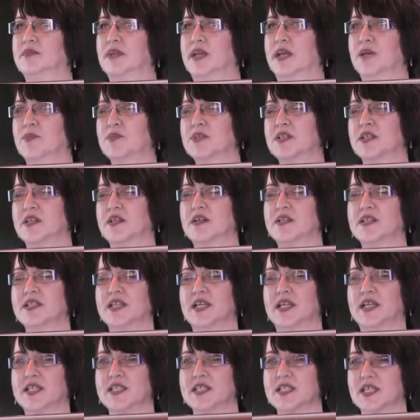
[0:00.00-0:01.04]
it was a
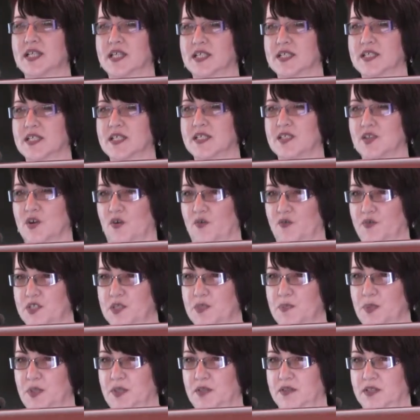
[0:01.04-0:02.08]
1960s office
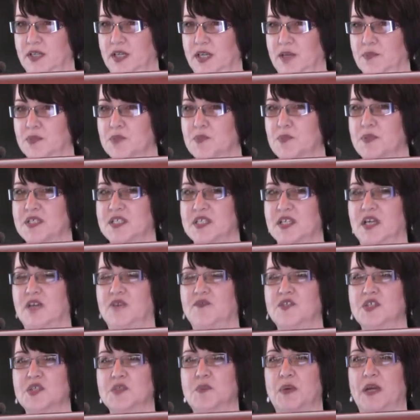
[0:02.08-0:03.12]
building. It was
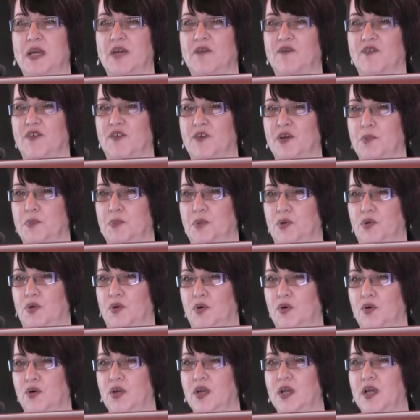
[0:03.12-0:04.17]
perceived as being very
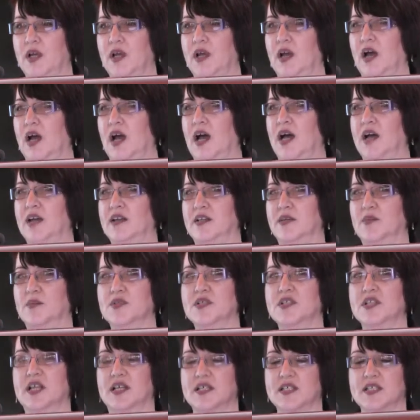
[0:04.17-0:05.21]
poor, and it
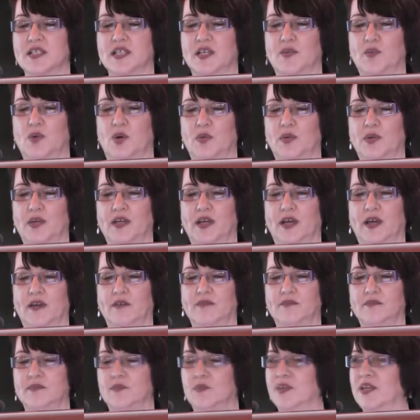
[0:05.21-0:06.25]
was, let's see what we get.
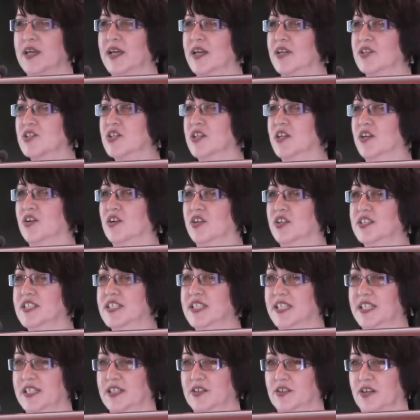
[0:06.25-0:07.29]
Well, they actually got a
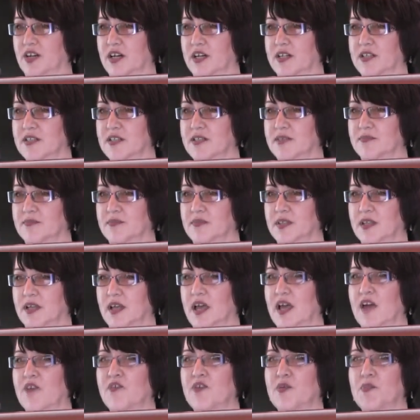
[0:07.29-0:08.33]
D grade.
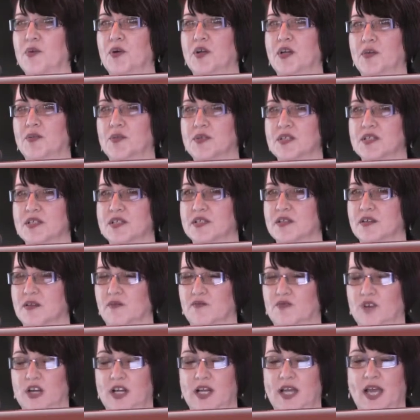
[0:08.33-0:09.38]
Everybody was
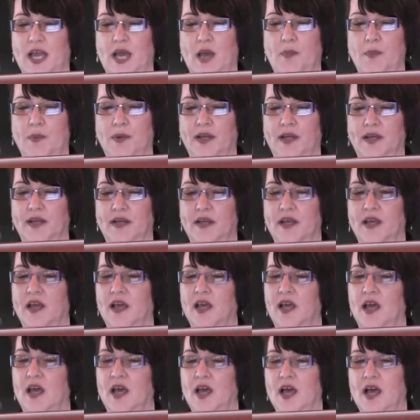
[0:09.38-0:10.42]
really happy.
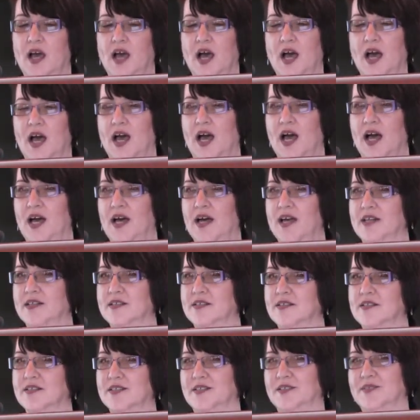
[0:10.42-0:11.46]

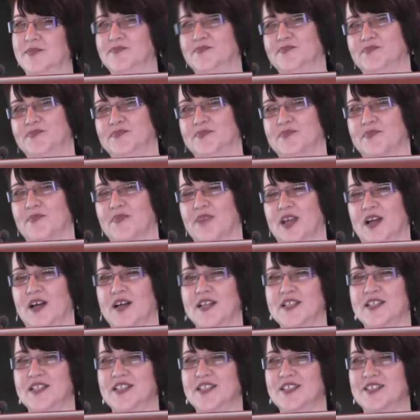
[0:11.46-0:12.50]
And I
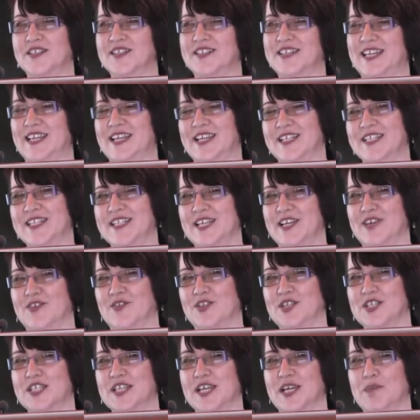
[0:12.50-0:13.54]
did a DC on
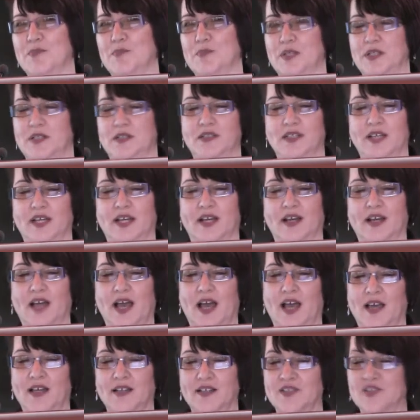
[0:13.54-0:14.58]
the same building,
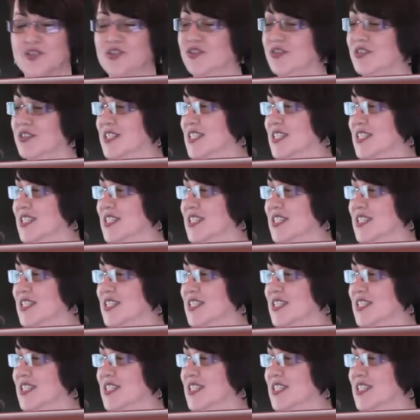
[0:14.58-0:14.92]
and as you can